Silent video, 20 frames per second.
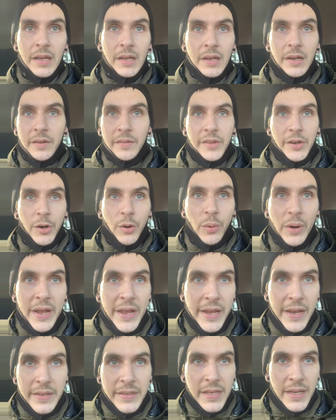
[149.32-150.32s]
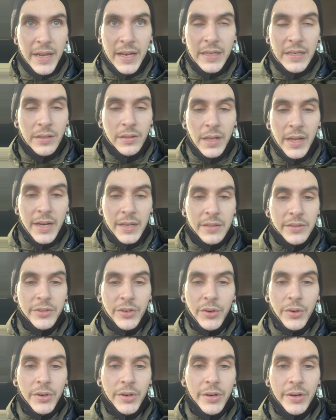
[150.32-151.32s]
their way into any locked
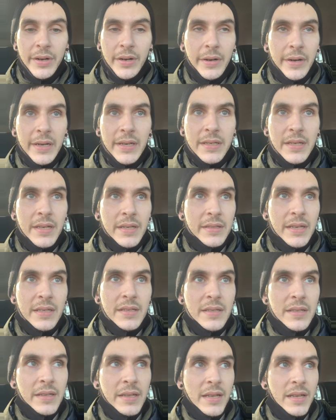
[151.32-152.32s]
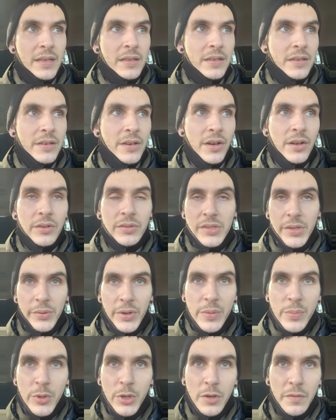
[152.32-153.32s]
door or to
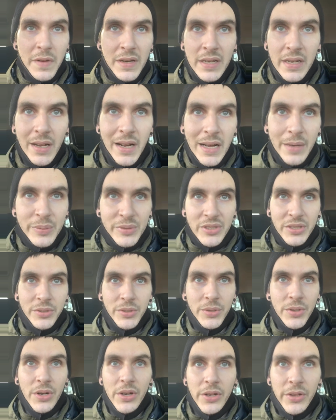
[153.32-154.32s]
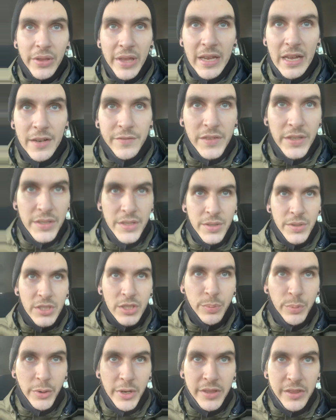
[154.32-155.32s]
remove any obstacle. All they have to do is
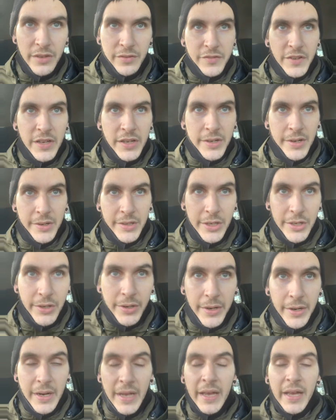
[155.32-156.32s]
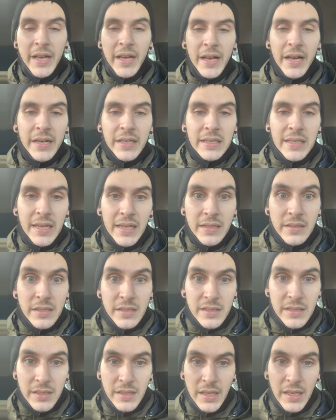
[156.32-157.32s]
point the finger. You're
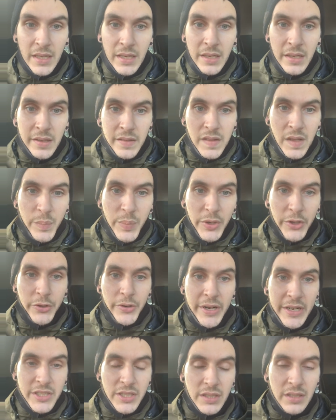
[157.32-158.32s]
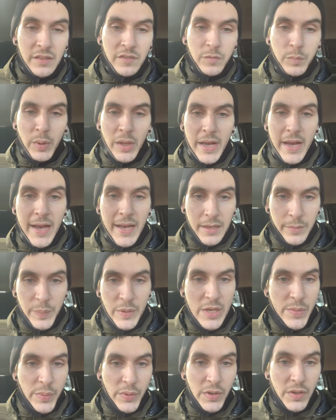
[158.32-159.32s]
against the progression of black
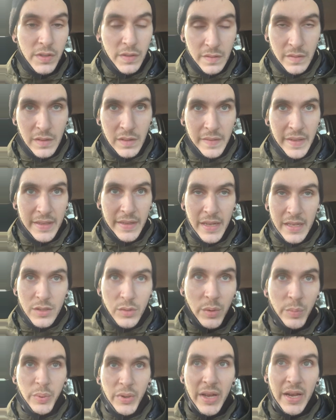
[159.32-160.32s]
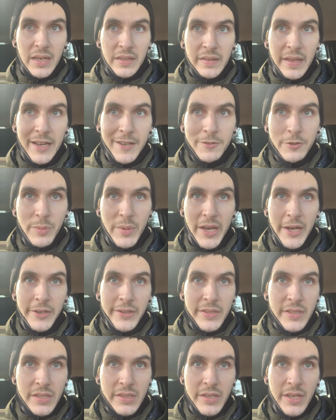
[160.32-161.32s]
people. And that's what Black Lives
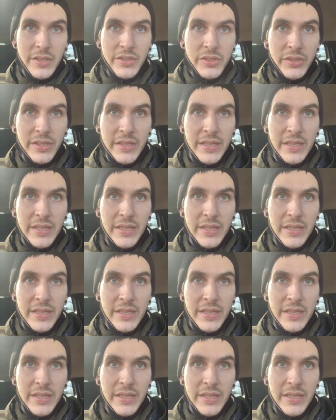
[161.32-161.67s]
Matters essentially